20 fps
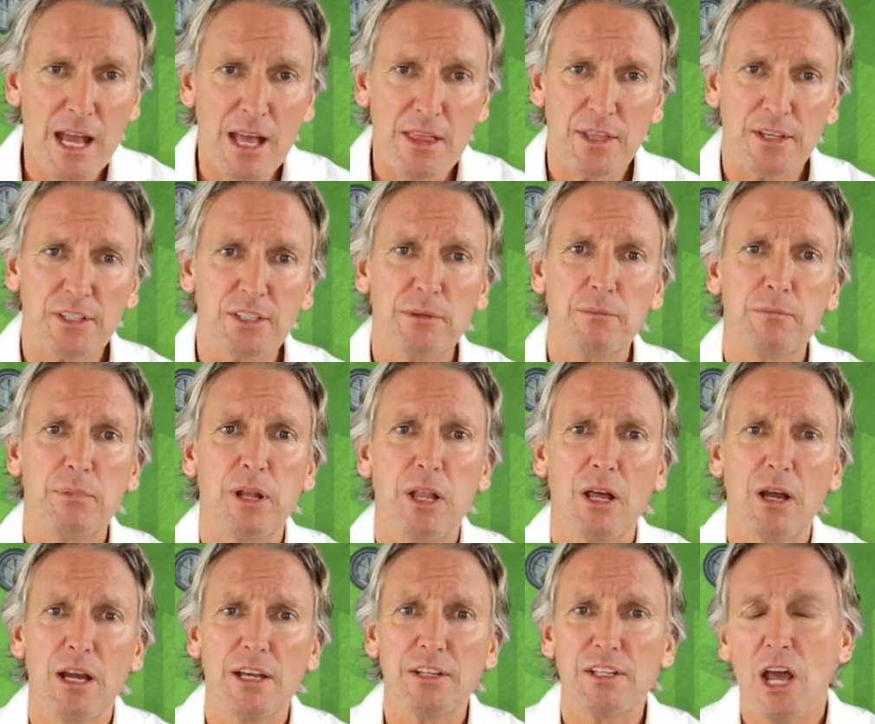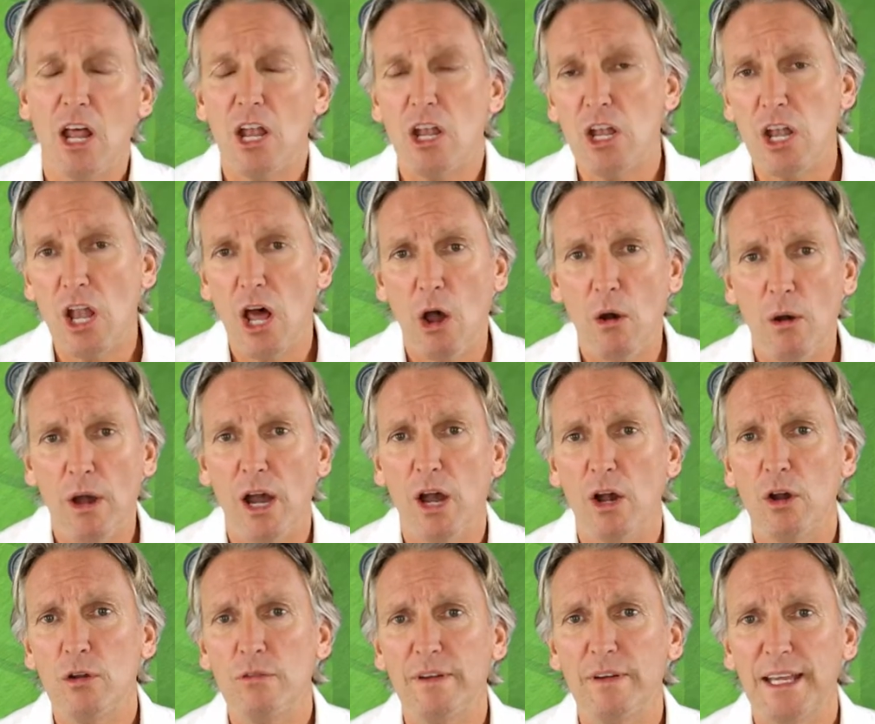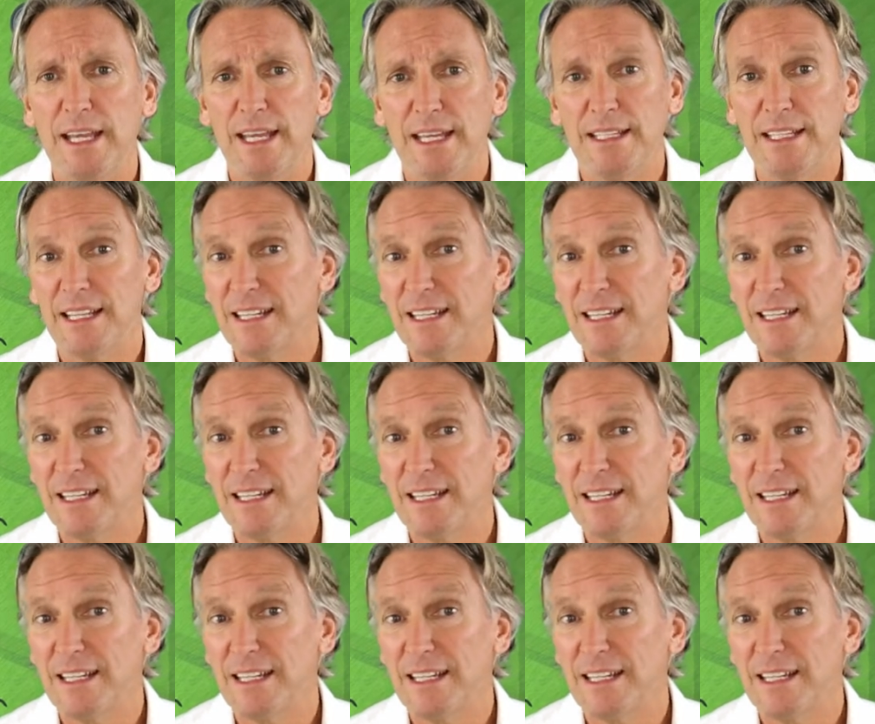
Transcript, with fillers: This implies lower overhead